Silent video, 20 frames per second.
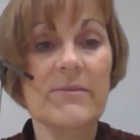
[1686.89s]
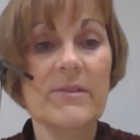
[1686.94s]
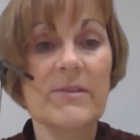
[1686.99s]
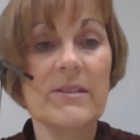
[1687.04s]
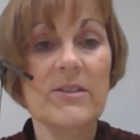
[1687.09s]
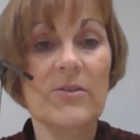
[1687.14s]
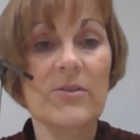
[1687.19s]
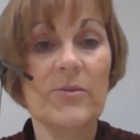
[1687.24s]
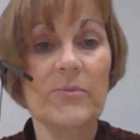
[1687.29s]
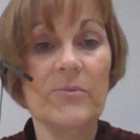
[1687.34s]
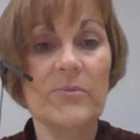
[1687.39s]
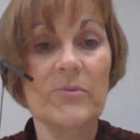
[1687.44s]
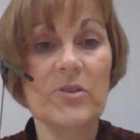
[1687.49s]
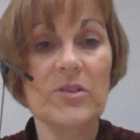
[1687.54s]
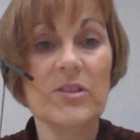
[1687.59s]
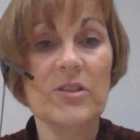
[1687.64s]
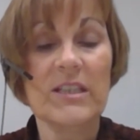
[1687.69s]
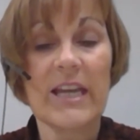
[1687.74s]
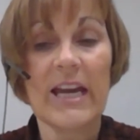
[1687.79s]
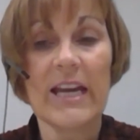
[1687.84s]
So
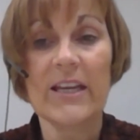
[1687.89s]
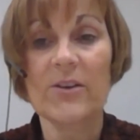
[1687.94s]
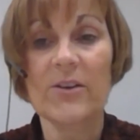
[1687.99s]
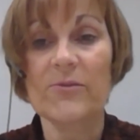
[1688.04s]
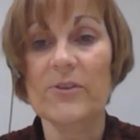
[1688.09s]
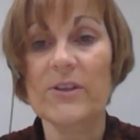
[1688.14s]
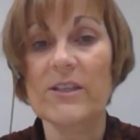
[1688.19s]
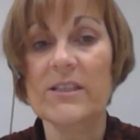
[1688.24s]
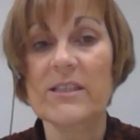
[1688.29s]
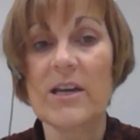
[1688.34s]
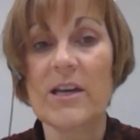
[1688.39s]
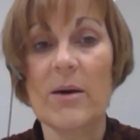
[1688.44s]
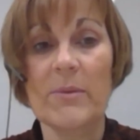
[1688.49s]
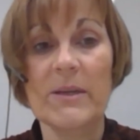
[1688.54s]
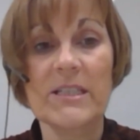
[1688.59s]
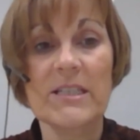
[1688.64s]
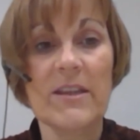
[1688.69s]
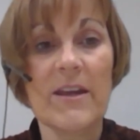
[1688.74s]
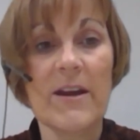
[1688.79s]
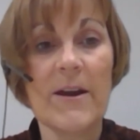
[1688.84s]
just thank you for his
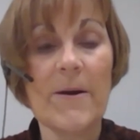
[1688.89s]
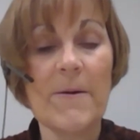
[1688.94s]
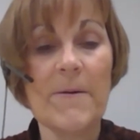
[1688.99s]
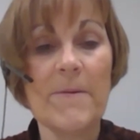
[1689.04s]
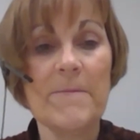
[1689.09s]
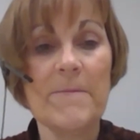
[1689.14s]
comment there.